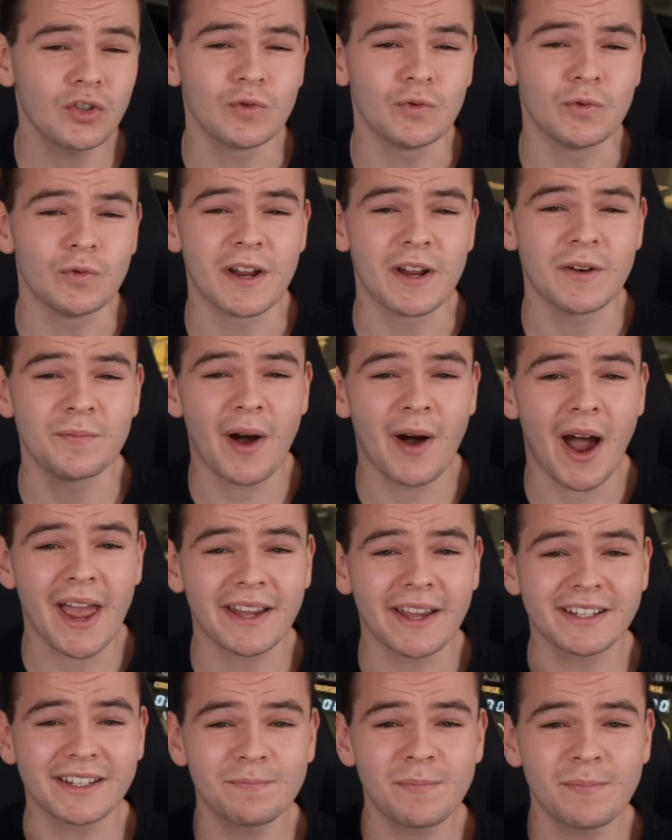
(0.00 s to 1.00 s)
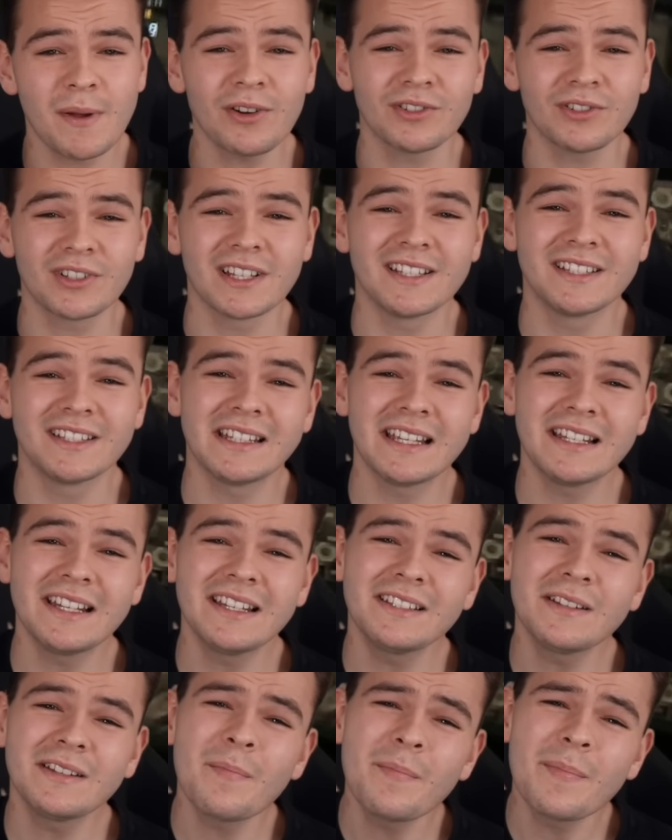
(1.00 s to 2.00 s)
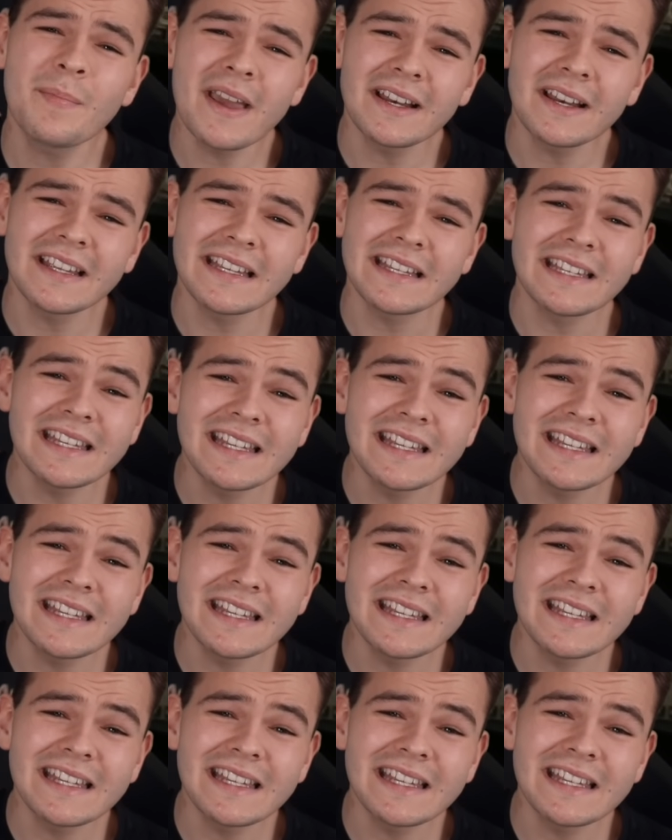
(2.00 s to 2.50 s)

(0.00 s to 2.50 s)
true, in my experience, it is a bit